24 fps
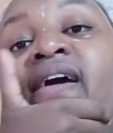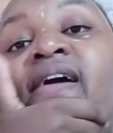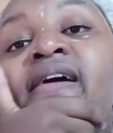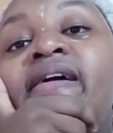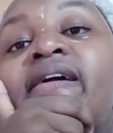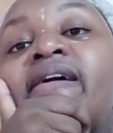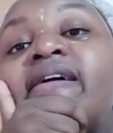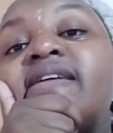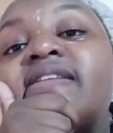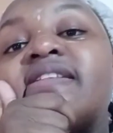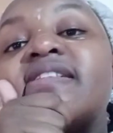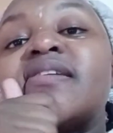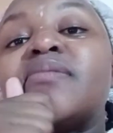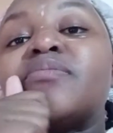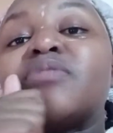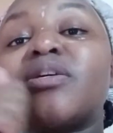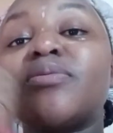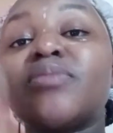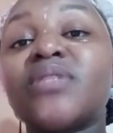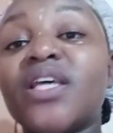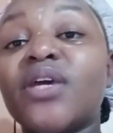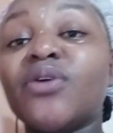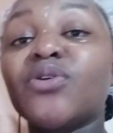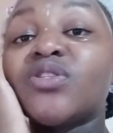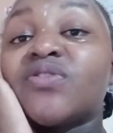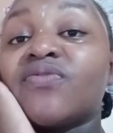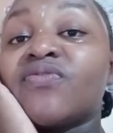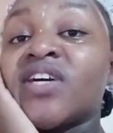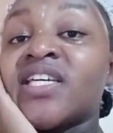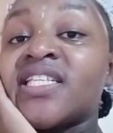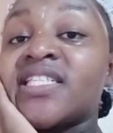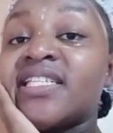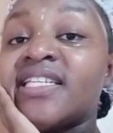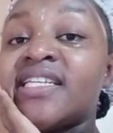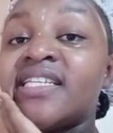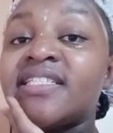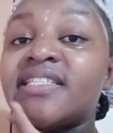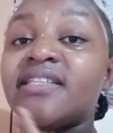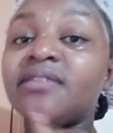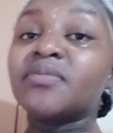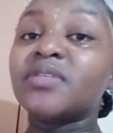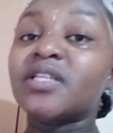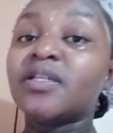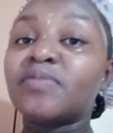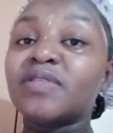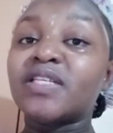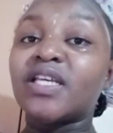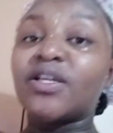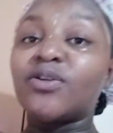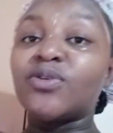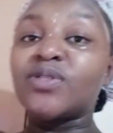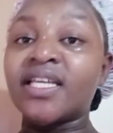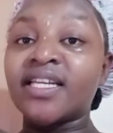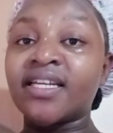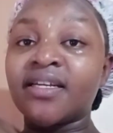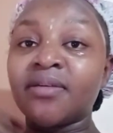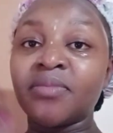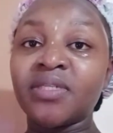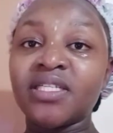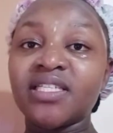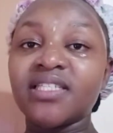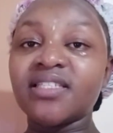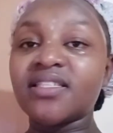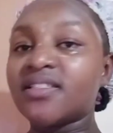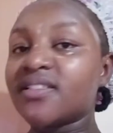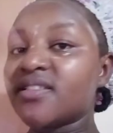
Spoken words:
Sometimes I use Vaseline, sometimes I use Aramis.